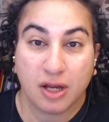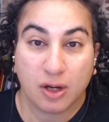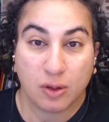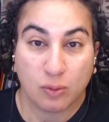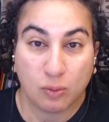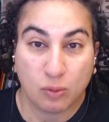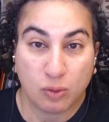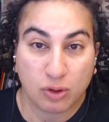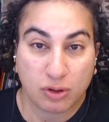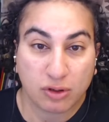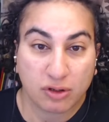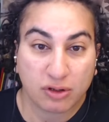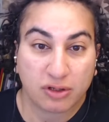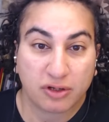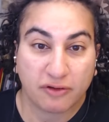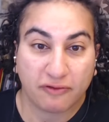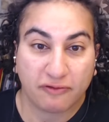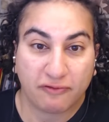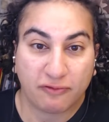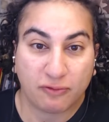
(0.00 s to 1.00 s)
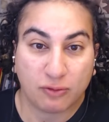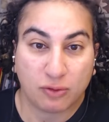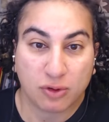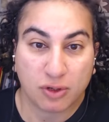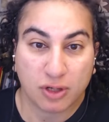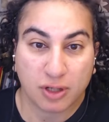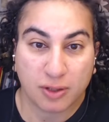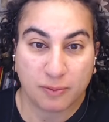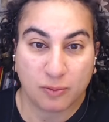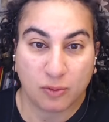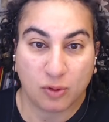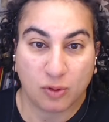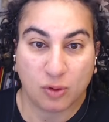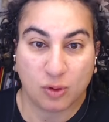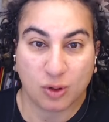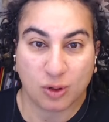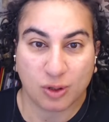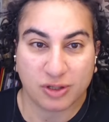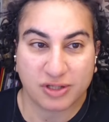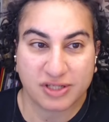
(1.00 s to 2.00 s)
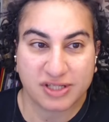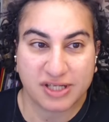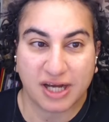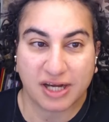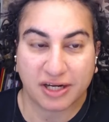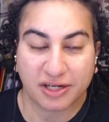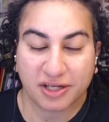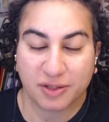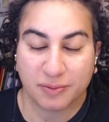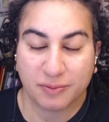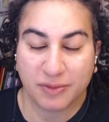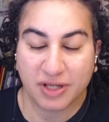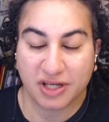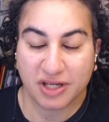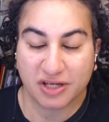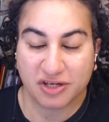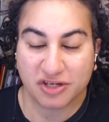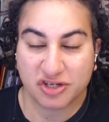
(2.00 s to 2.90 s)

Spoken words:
word form or document